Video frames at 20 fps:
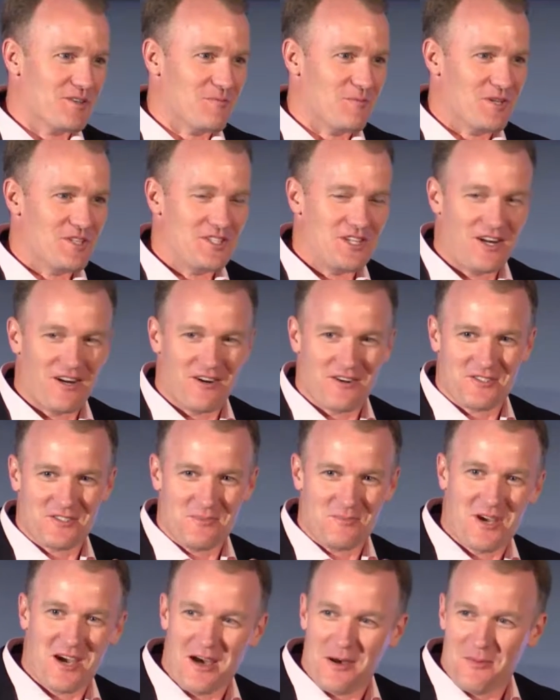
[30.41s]
and we share
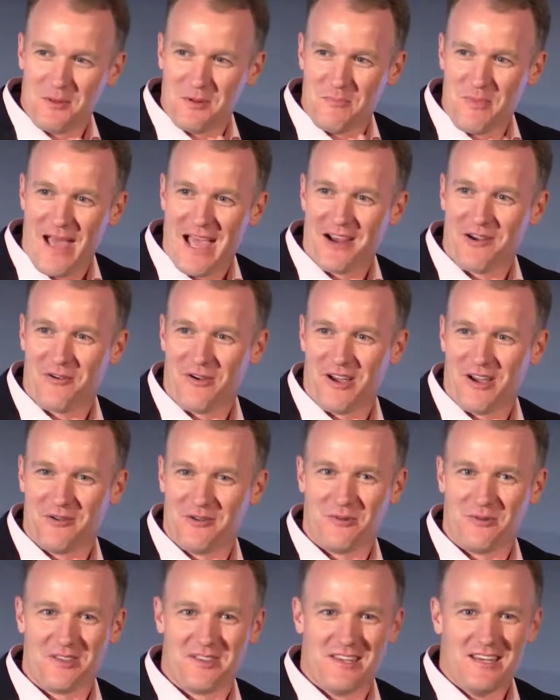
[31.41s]
some common
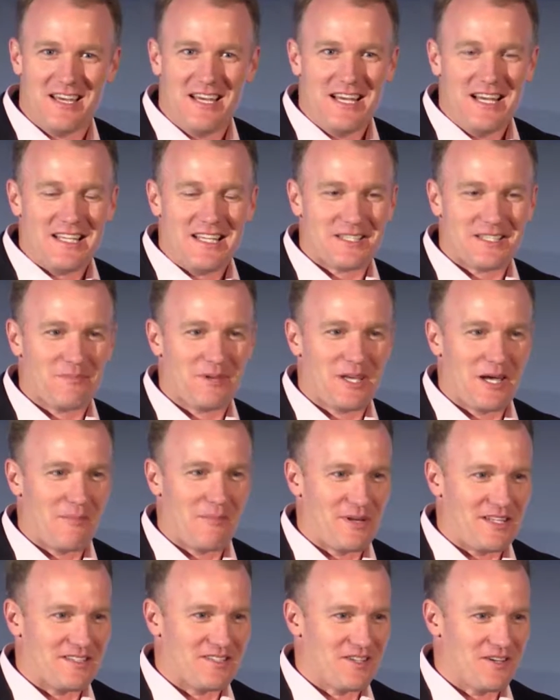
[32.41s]
background with some
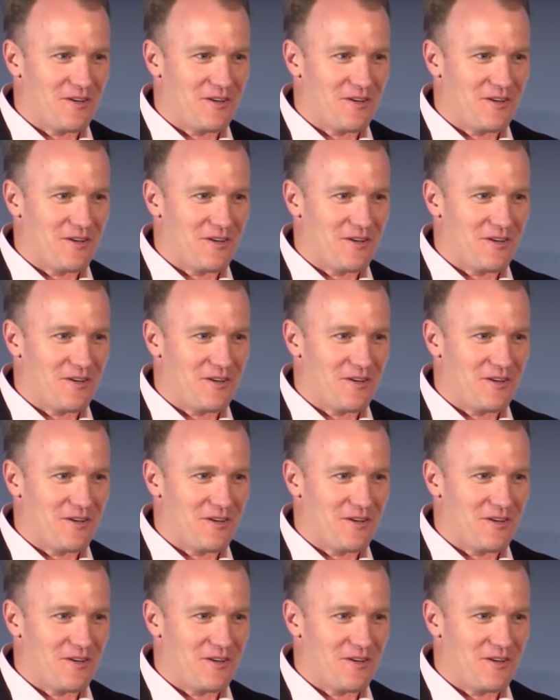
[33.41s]
companies.